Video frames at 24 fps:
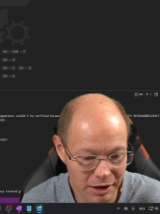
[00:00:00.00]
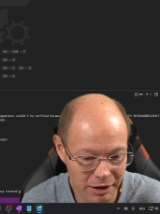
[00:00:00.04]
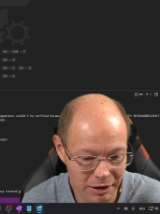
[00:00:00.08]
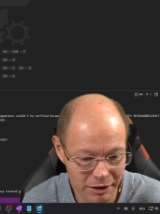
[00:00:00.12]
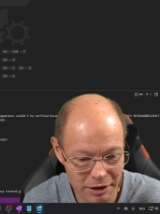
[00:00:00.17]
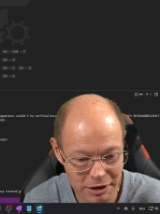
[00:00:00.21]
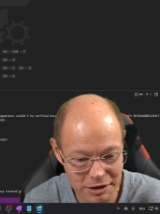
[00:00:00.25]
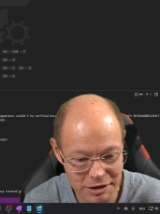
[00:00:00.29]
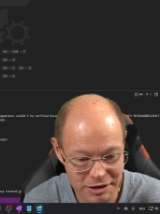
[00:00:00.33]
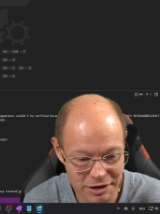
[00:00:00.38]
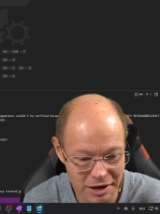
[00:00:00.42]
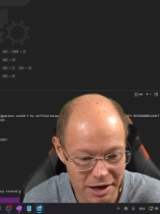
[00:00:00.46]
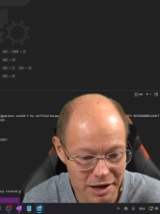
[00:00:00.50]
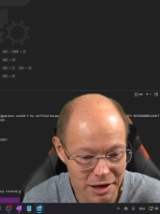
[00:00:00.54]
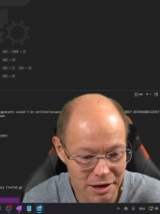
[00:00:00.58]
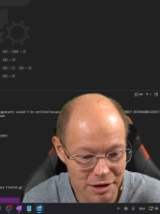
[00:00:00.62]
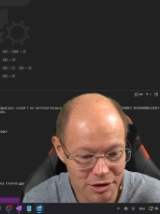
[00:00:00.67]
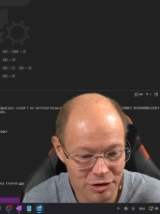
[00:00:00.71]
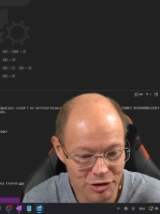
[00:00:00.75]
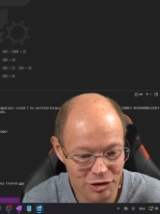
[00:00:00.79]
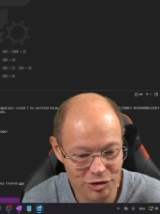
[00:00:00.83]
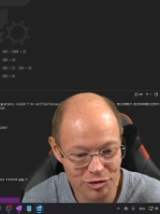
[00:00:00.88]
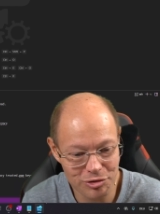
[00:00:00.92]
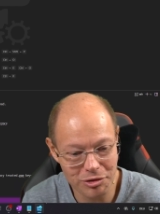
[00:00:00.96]
Let's
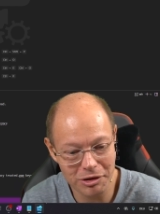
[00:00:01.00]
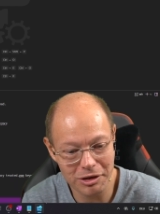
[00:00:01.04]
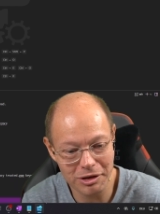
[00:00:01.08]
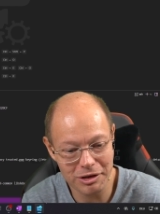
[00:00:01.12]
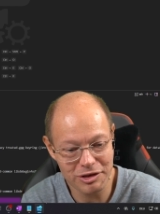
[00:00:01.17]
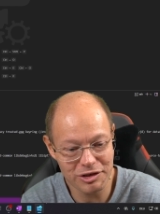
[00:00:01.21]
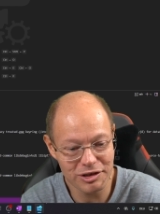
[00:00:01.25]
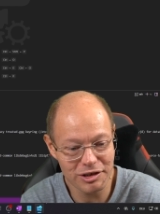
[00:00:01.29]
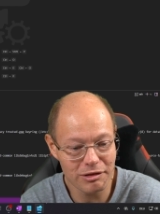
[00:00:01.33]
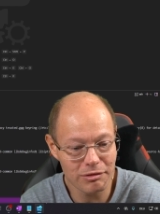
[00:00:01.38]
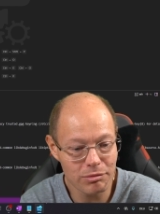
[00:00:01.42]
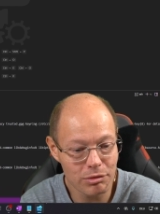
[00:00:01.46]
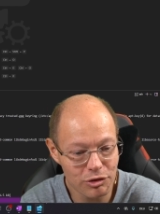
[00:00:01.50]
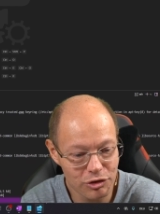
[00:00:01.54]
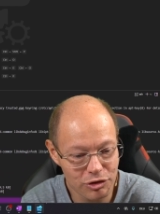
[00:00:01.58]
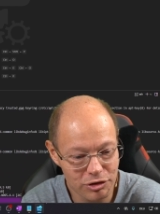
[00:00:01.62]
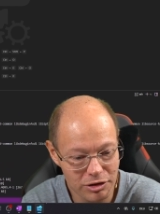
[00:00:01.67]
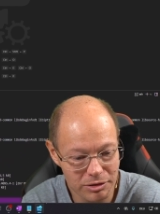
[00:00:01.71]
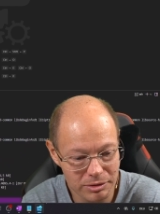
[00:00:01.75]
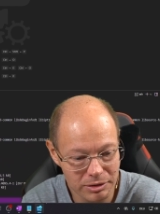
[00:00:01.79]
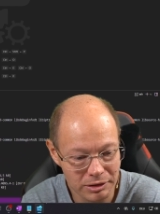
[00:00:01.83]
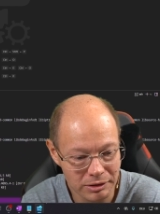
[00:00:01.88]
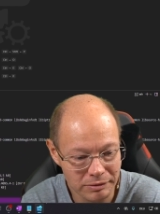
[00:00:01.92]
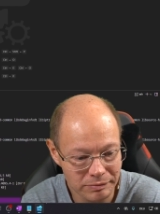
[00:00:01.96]
install SQL
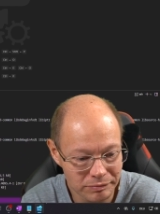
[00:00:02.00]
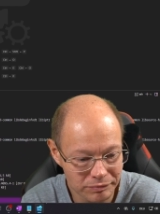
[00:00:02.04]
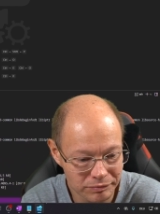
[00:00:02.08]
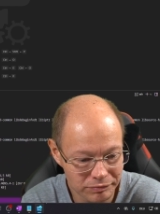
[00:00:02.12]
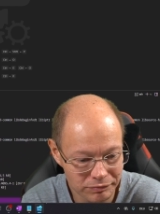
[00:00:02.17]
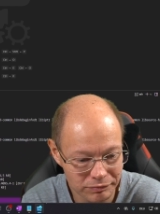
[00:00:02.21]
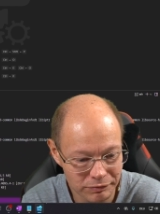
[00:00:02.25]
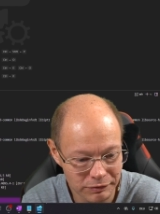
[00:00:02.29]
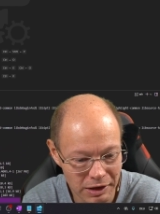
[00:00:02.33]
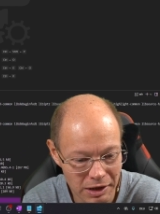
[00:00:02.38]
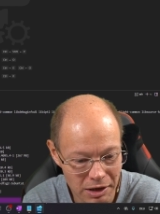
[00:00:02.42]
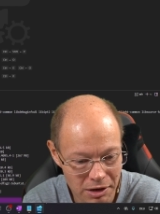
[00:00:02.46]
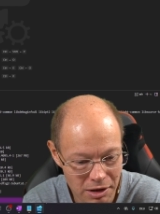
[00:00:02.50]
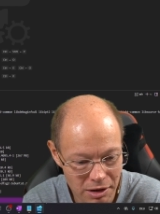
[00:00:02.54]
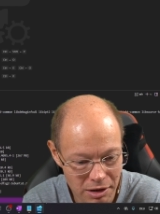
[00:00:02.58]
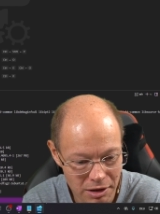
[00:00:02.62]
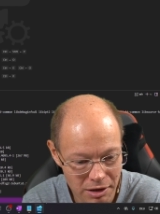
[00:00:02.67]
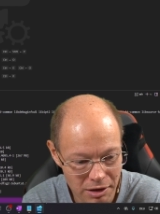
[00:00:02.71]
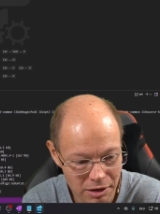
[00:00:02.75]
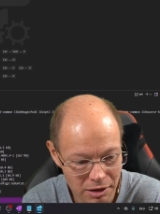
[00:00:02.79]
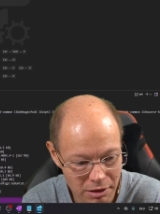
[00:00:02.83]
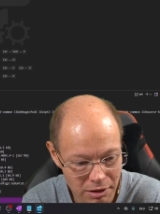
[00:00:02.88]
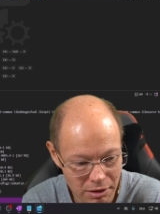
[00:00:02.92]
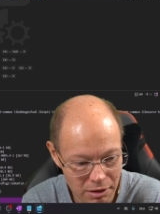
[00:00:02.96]
Server.
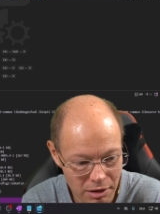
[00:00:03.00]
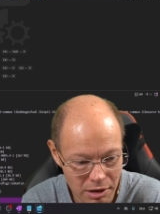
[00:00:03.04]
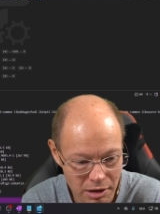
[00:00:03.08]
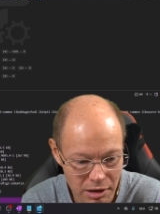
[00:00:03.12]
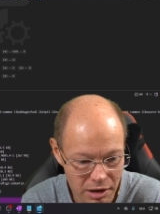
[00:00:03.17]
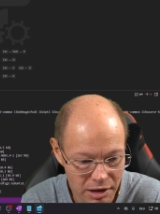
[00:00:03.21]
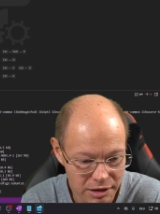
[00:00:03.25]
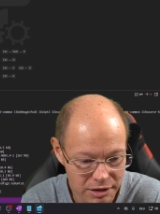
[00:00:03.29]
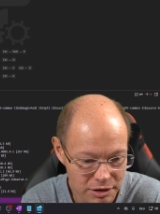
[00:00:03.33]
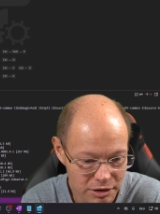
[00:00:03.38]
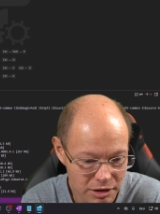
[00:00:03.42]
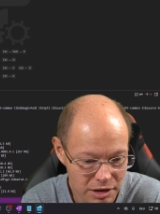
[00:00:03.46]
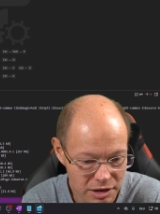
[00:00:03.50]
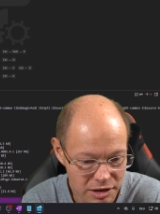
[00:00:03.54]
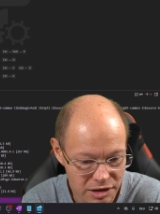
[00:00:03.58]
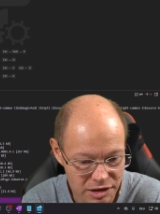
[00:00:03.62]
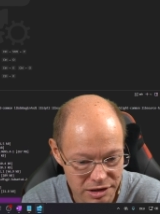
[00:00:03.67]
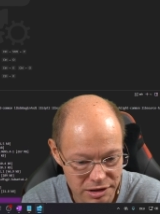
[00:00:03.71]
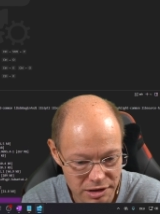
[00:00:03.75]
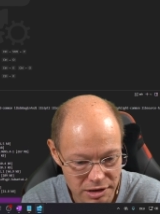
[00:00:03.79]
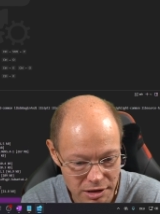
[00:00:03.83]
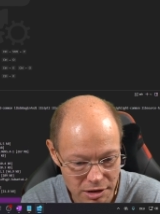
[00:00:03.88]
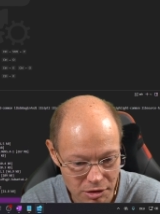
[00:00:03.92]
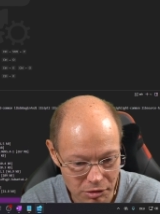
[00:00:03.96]
As you can
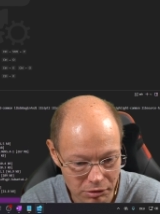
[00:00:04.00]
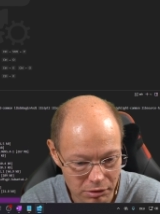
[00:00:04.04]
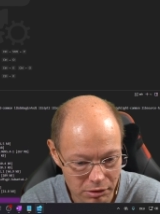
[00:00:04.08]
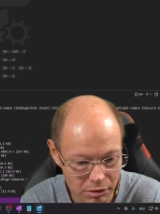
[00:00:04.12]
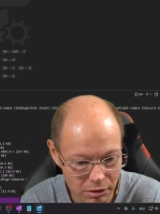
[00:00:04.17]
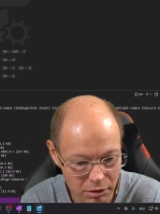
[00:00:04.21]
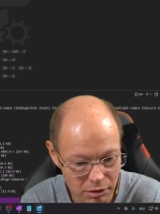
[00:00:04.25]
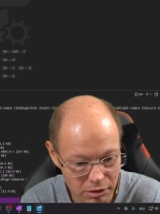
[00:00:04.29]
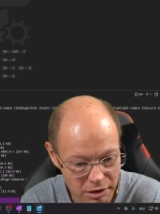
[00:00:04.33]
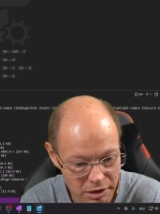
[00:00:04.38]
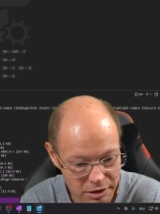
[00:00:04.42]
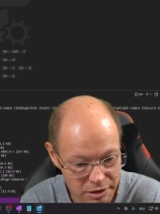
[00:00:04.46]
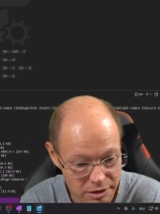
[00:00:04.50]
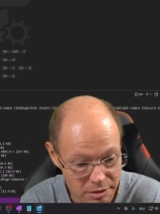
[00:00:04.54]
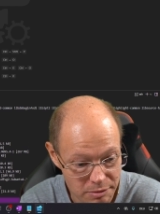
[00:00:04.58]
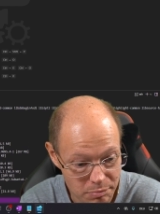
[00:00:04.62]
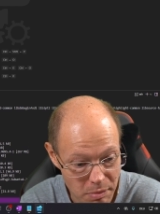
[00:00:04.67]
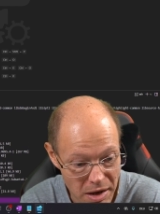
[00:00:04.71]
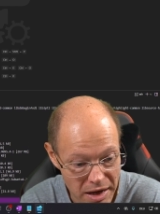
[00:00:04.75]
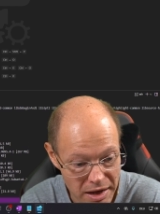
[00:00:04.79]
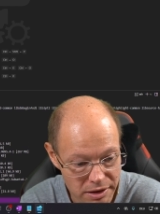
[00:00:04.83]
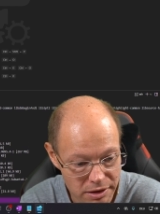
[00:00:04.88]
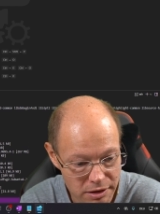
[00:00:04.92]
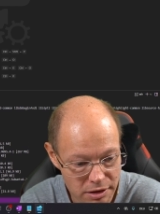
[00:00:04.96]
see, all the
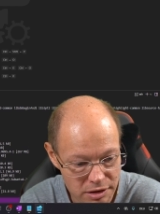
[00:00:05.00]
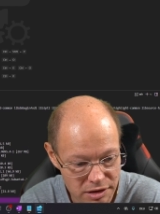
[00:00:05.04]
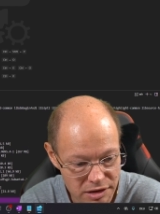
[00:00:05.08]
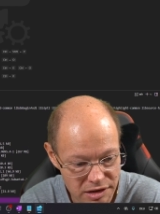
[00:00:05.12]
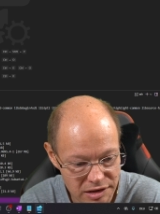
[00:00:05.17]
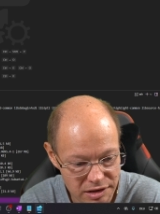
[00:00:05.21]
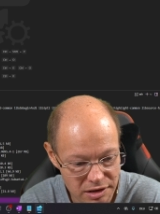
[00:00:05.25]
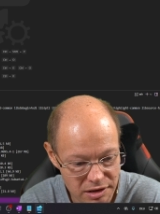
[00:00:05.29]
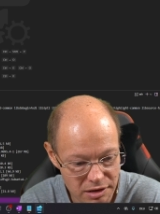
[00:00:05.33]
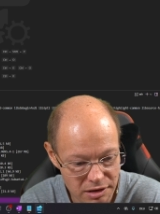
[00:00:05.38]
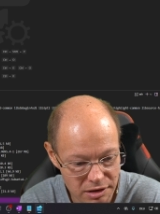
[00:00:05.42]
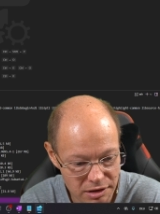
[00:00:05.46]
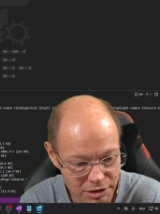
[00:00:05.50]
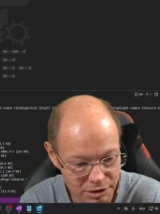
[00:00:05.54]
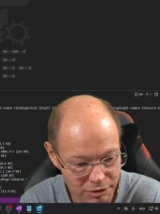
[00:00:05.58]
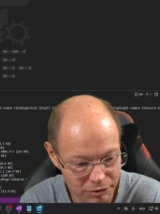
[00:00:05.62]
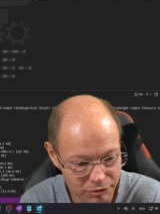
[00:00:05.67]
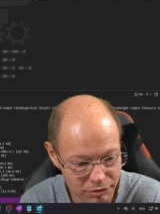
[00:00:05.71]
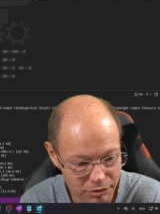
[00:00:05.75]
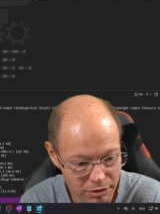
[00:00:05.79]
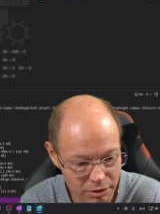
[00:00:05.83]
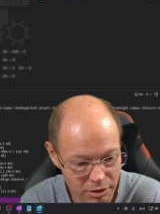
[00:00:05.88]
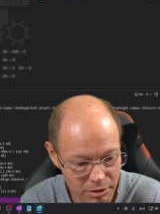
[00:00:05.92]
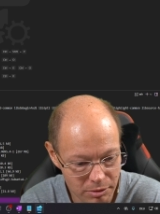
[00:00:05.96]
dependencies
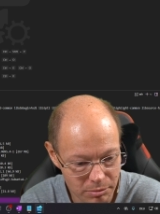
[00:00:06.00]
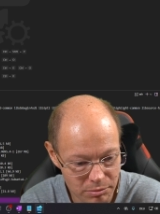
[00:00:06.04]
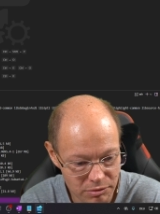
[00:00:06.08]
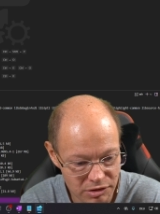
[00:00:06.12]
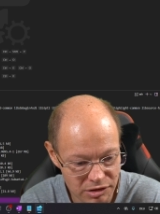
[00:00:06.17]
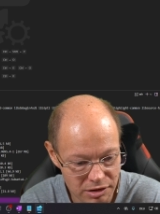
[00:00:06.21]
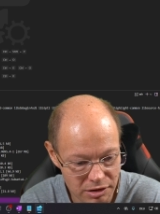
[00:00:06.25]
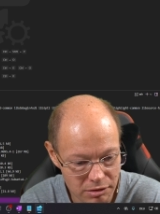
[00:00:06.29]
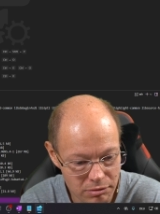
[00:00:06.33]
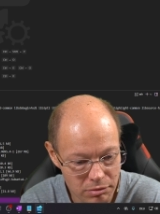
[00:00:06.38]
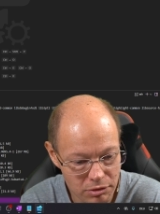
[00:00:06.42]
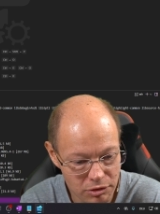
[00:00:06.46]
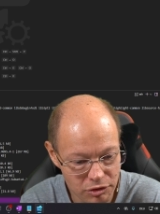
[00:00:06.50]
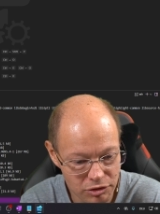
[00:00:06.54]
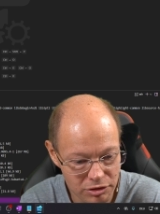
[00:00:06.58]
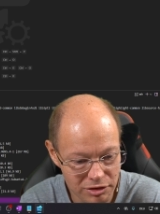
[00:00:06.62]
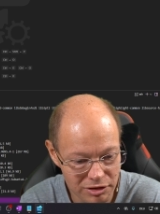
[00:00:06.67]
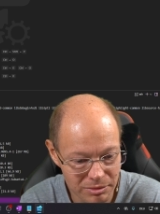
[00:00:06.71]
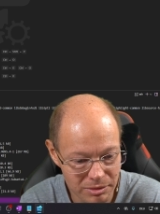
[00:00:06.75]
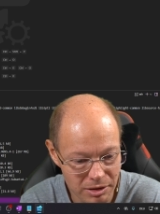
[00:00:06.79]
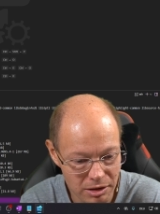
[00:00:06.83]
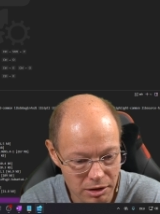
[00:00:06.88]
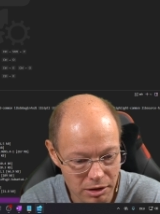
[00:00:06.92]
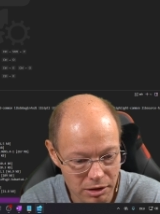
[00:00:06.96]
from SQL
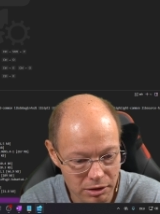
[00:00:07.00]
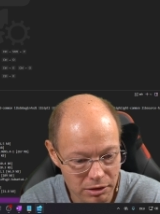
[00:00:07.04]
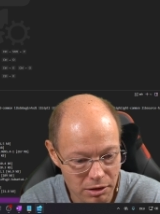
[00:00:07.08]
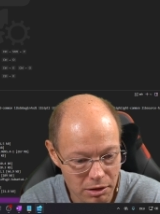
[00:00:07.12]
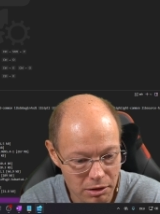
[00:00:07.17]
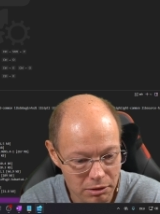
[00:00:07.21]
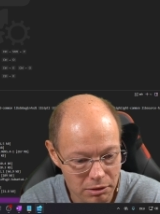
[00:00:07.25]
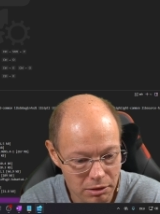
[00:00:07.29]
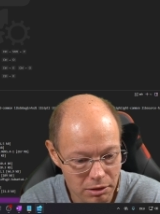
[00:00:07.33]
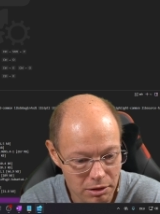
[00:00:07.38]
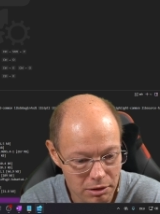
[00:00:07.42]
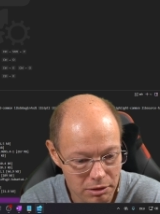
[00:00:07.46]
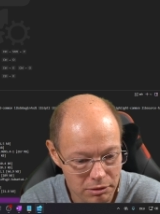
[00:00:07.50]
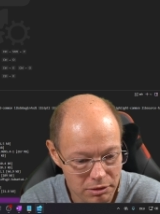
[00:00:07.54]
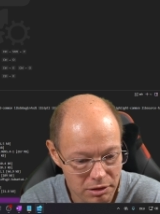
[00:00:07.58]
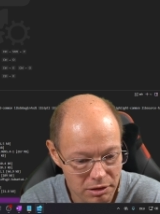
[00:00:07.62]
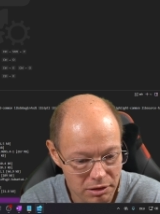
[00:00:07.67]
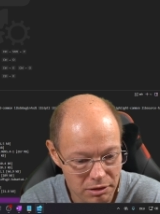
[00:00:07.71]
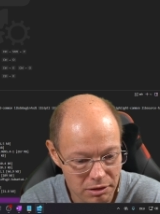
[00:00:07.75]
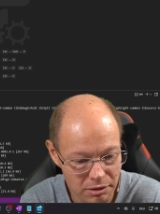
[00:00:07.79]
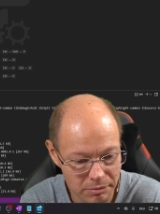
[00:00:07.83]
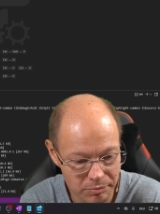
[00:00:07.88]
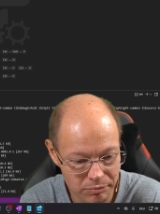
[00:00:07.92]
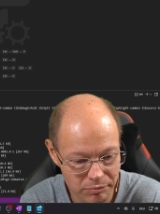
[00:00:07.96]
Server are
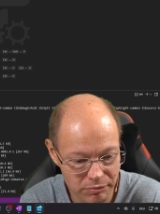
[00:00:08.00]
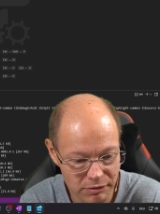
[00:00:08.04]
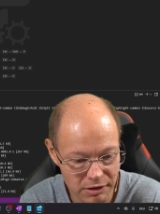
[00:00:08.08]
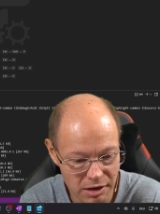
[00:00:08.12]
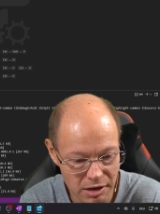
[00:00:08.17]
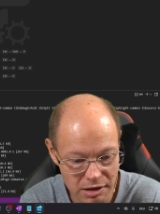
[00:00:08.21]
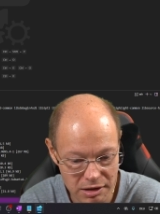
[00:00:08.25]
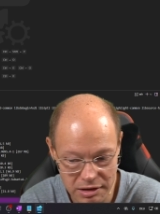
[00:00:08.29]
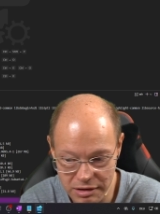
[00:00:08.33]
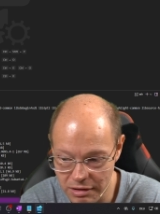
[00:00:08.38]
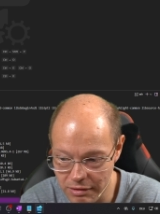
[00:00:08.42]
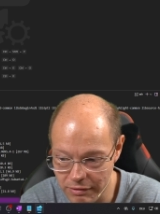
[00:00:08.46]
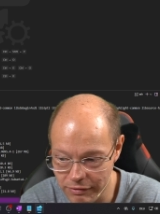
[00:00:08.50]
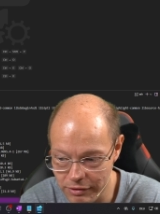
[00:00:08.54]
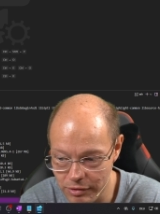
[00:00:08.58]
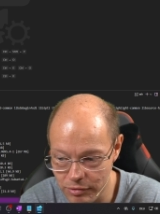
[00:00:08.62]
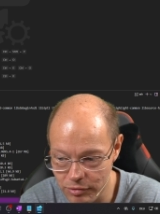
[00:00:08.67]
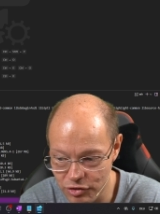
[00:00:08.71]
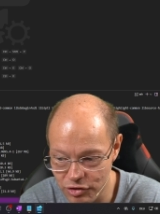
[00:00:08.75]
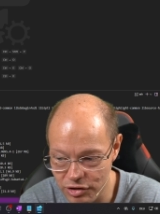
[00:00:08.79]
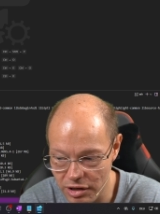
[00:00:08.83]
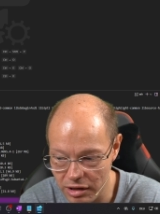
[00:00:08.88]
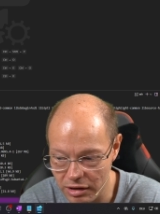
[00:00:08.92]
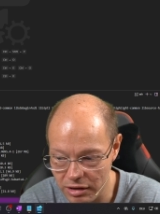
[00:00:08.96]
downloaded. Takes a few
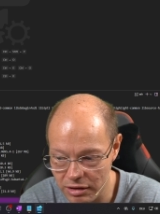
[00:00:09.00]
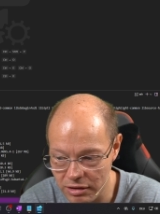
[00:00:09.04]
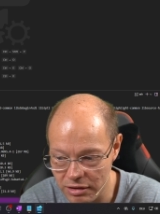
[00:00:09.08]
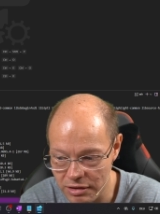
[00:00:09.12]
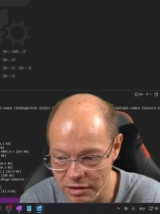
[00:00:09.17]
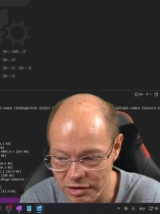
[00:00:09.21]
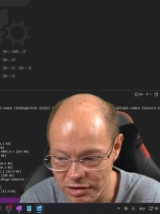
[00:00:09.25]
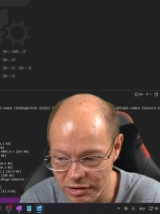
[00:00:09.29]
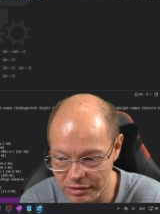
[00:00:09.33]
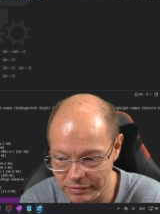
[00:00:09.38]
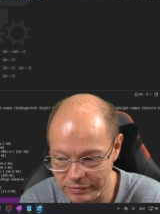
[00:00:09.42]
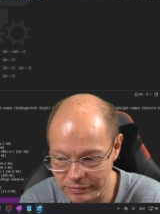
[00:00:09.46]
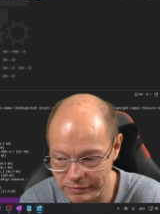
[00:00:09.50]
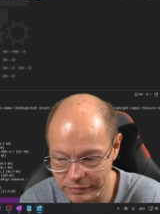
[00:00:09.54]
seconds.